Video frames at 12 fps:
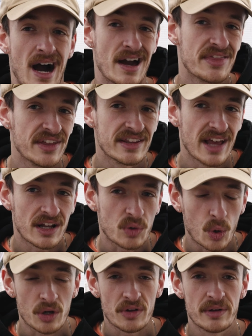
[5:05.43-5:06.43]
I think that
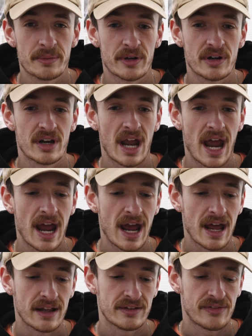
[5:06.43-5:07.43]
torque limiter
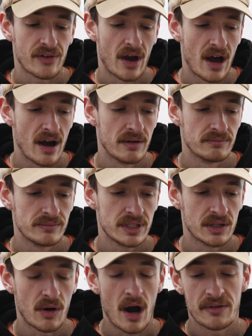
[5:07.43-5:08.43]
and,
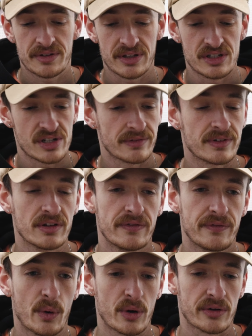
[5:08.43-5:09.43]
you know, obviously shifting the
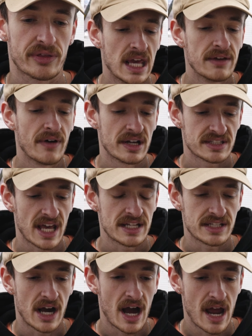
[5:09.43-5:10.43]
fourth gave us
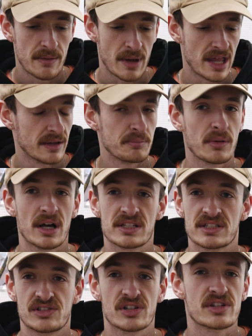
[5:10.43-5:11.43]
that time, and then
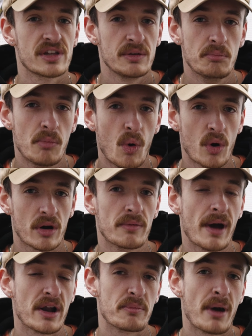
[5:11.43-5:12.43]
plus just the more
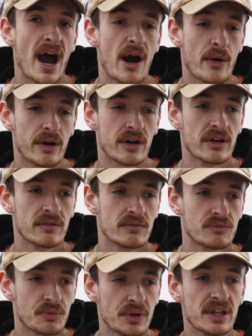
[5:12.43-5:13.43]
amount of power
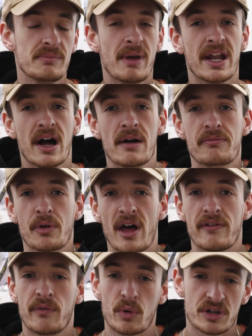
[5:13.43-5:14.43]
really made up for
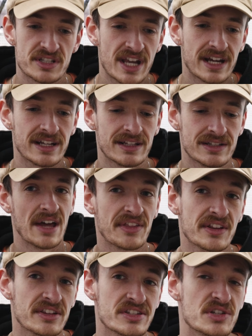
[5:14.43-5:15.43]
that 4 seconds. I
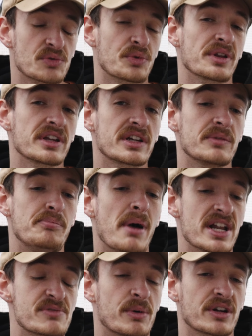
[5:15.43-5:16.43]
think this is a really good
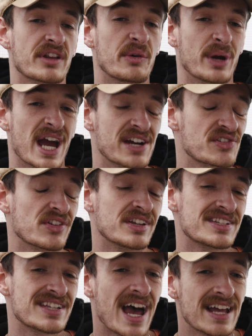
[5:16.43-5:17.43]
benchmark that we actually
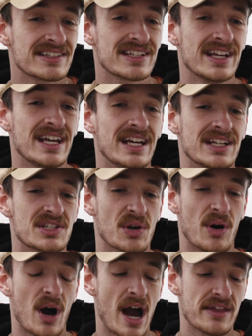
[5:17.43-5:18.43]
set.
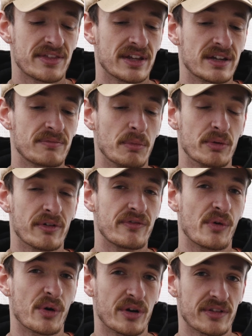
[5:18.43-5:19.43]
So I think moving
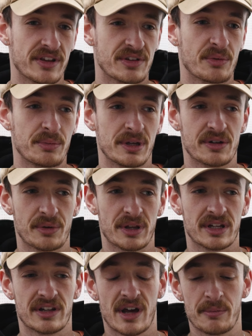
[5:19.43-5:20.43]
forward, this will be a
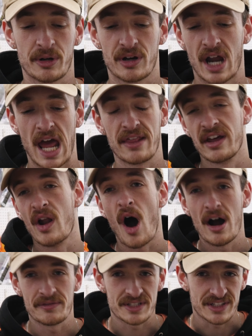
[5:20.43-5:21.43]
really good number. And then
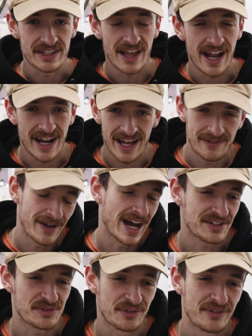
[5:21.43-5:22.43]
obviously that
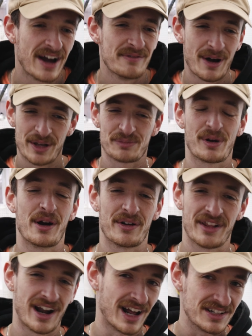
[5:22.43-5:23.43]
extra 5 miles per
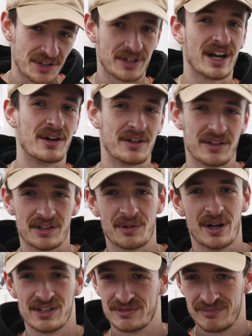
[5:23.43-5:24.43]
hour that I took out of the
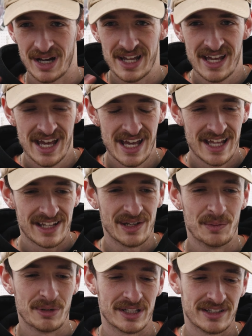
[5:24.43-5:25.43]
equation, but
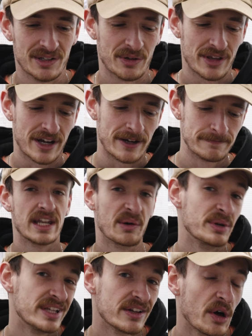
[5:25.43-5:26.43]
no big deal there. Now
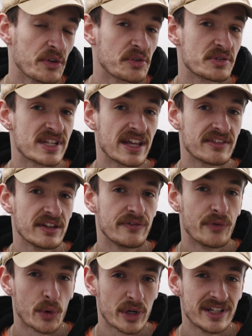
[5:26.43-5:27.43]
we did also set the
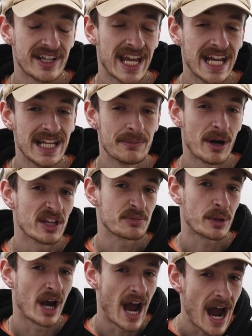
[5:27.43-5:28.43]
40 to 80 miles
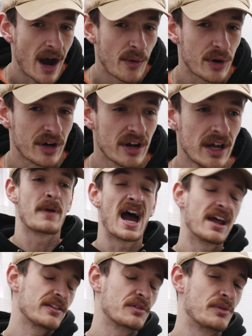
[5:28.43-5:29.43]
per hour
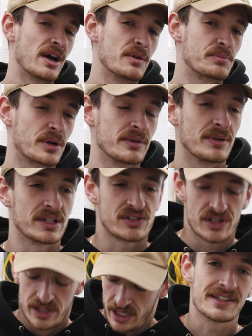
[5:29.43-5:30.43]
at around pretty
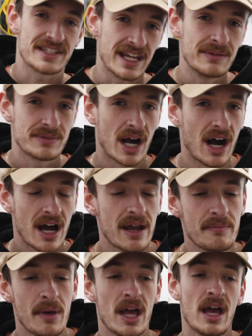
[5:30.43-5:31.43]
much the same
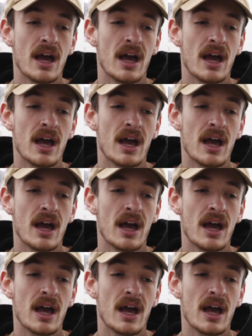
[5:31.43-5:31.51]
time.